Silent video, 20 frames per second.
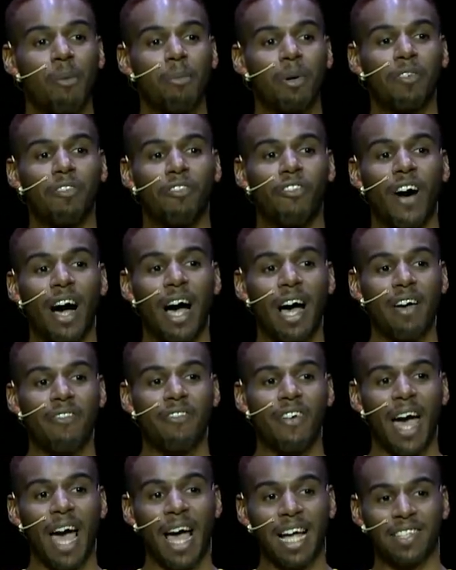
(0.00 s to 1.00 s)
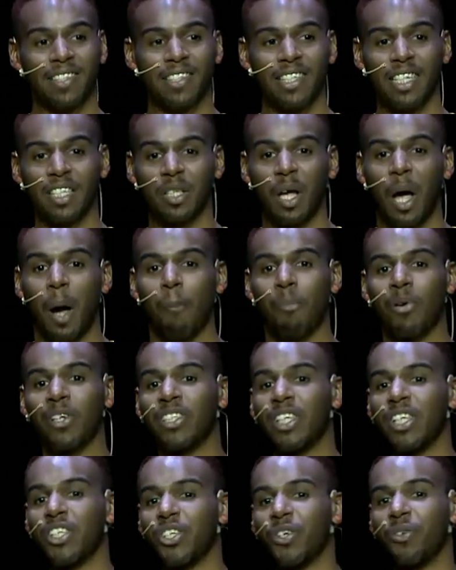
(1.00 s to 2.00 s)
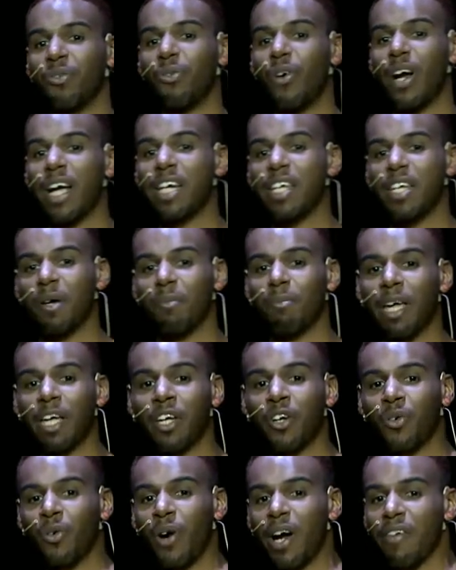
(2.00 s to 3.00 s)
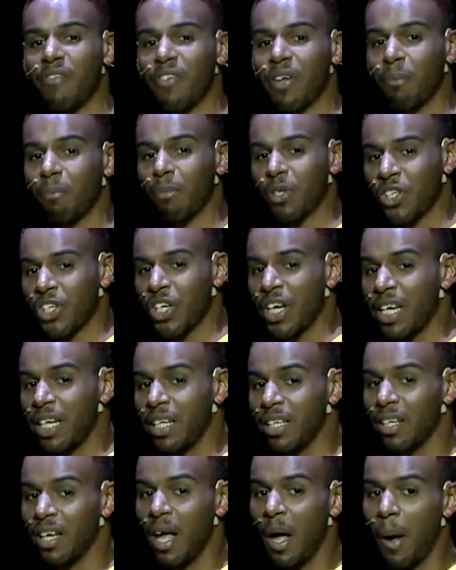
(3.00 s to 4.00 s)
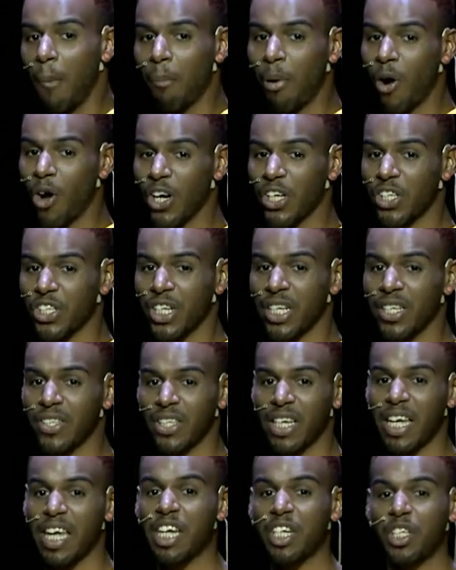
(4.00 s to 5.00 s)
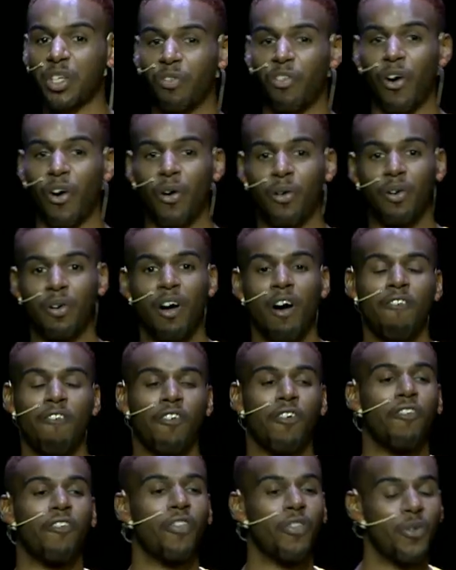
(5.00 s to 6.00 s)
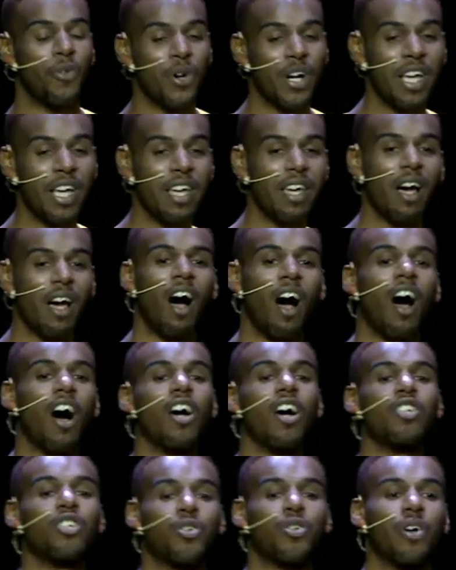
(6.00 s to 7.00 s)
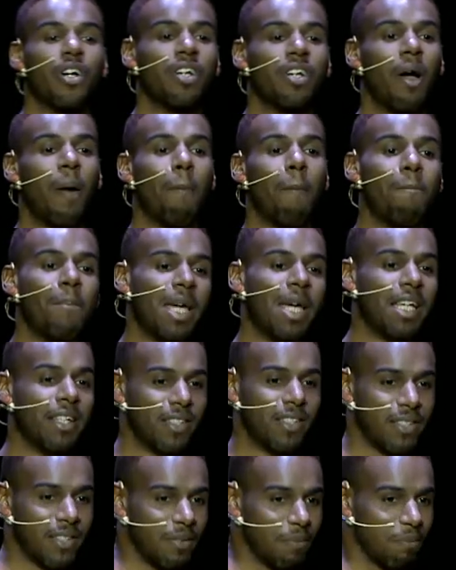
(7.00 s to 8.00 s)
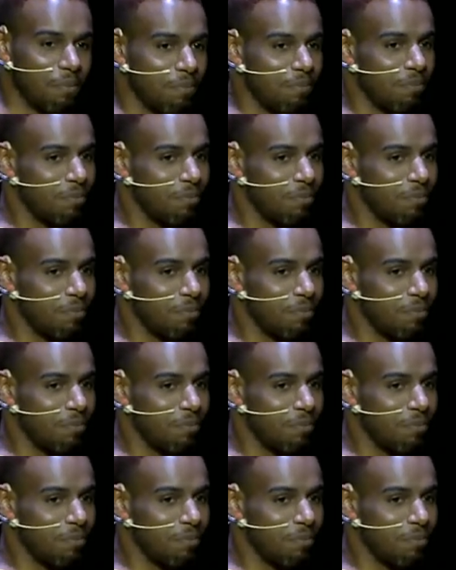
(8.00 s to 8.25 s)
German 5-axis precision radium engraving machine polishes each phone for 300 minutes.